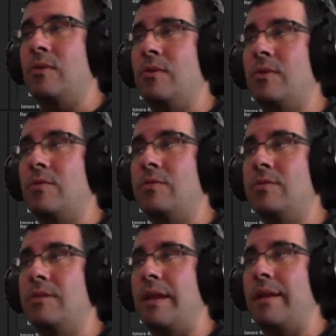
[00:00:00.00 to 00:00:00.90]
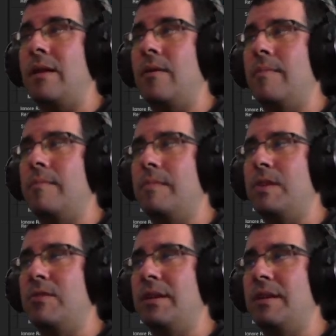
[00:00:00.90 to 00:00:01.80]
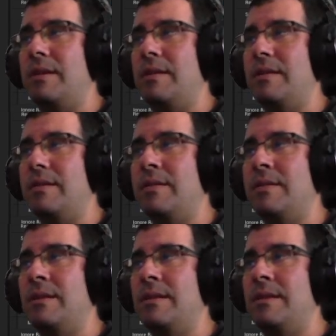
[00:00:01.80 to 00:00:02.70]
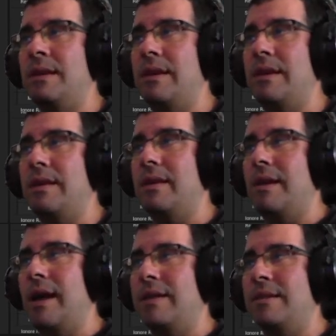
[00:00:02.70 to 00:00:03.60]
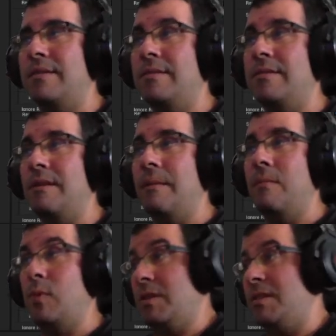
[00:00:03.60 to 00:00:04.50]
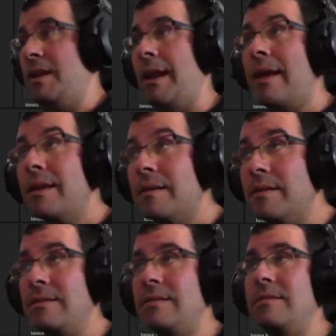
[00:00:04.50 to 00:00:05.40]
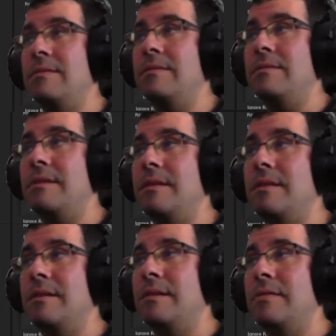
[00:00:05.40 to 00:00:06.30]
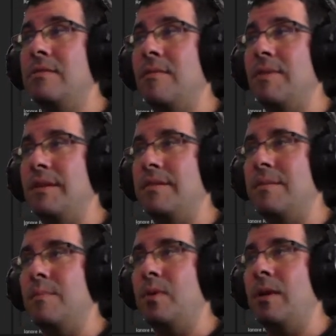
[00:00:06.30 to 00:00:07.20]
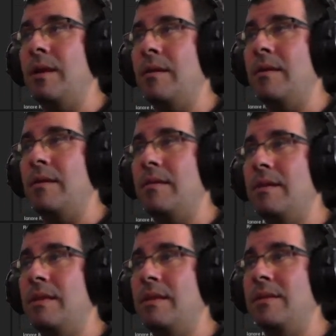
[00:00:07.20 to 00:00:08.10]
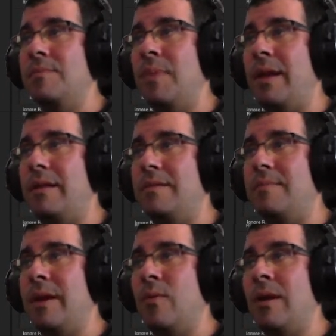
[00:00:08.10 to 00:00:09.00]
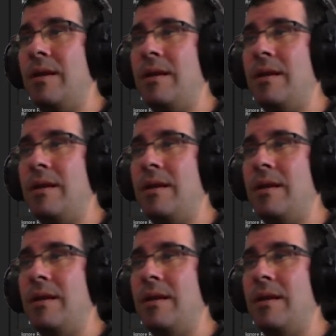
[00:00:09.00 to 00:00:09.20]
use. Like now, I'm using Cinti assets, which I like. It's something simple and it explains very well